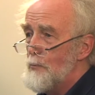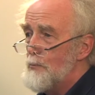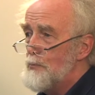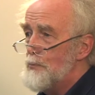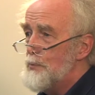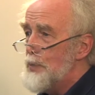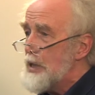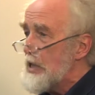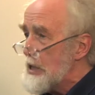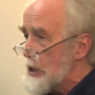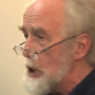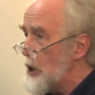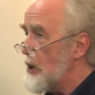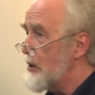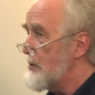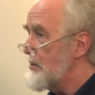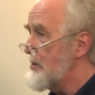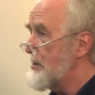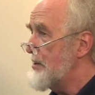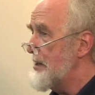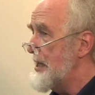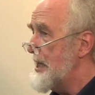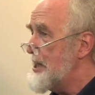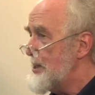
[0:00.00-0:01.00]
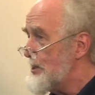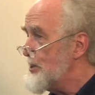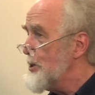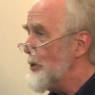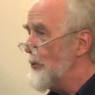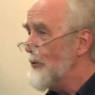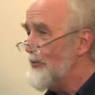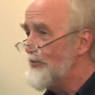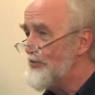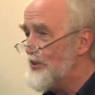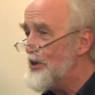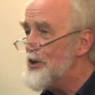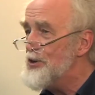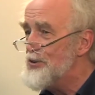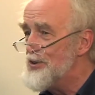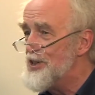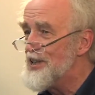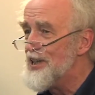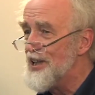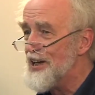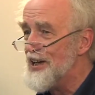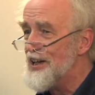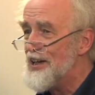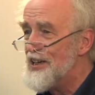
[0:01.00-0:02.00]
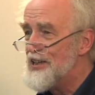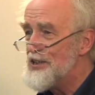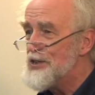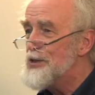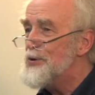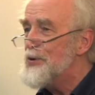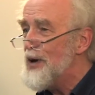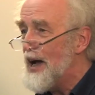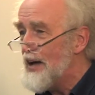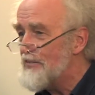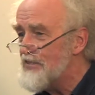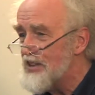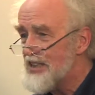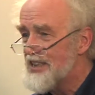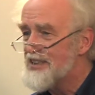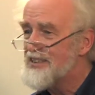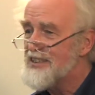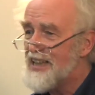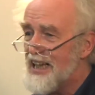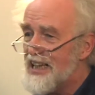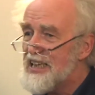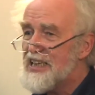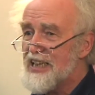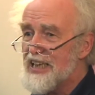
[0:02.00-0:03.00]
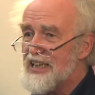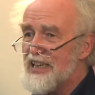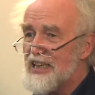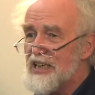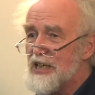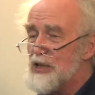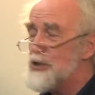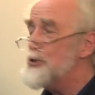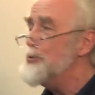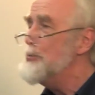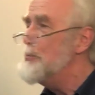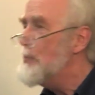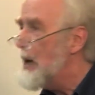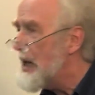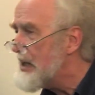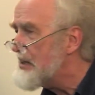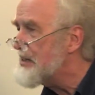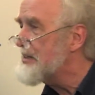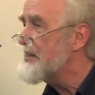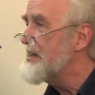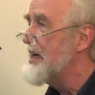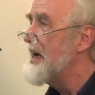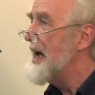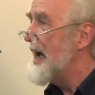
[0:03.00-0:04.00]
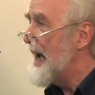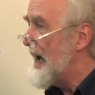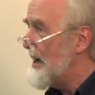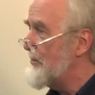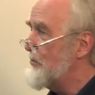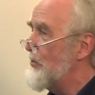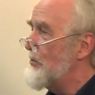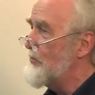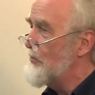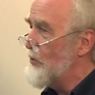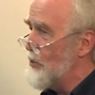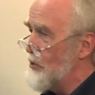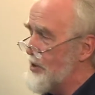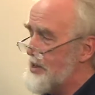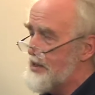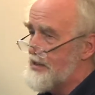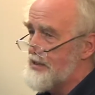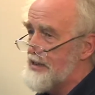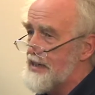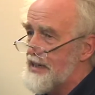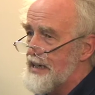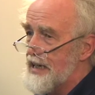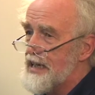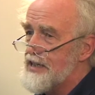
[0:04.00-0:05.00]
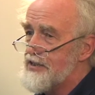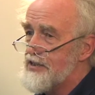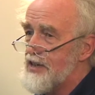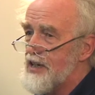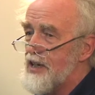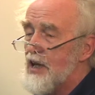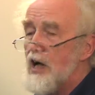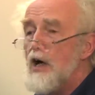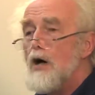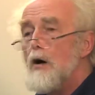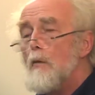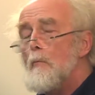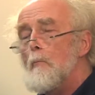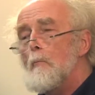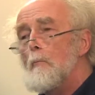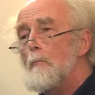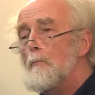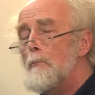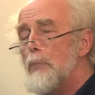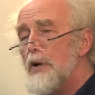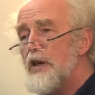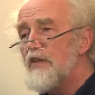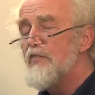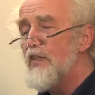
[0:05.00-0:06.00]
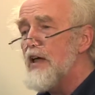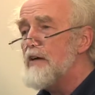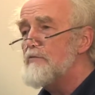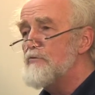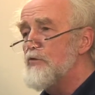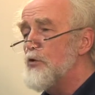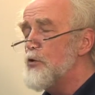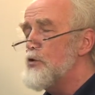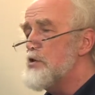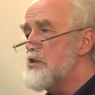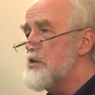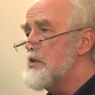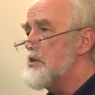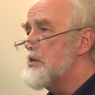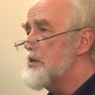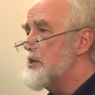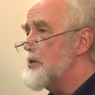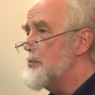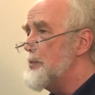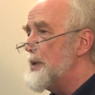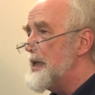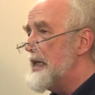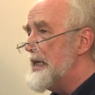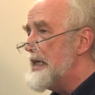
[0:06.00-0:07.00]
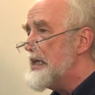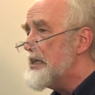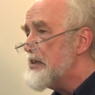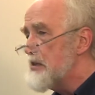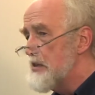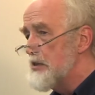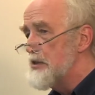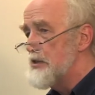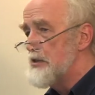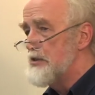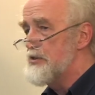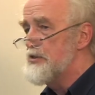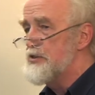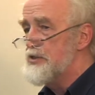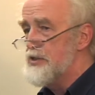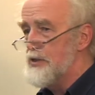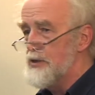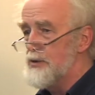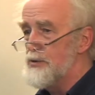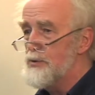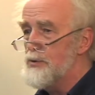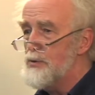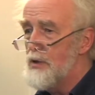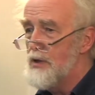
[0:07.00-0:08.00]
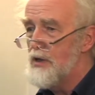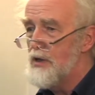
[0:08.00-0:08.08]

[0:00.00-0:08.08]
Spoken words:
because it's your future. You have a stake in it. You must have a voice in it. But if that voice is to be listened to,